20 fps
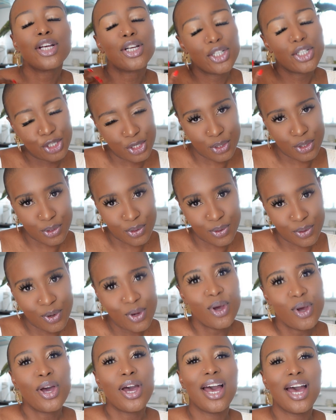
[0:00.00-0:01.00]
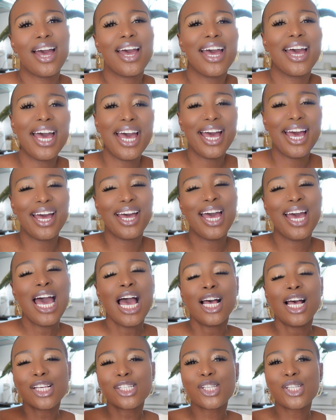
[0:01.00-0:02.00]
to.
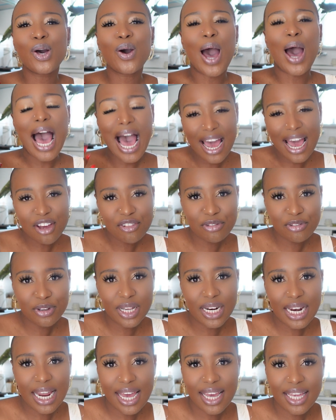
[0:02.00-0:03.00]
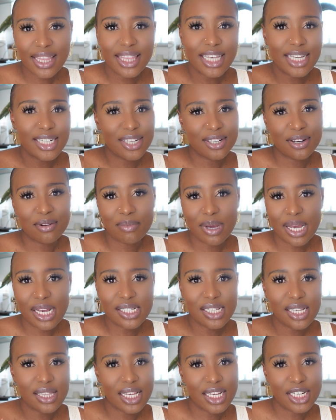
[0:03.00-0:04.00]
So I feel like they did
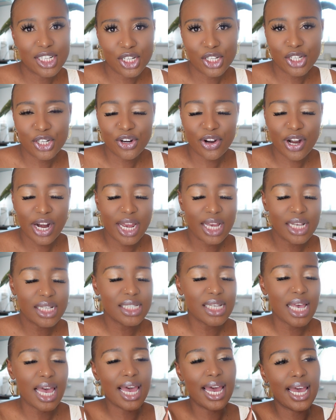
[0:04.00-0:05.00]
amazing, they did great,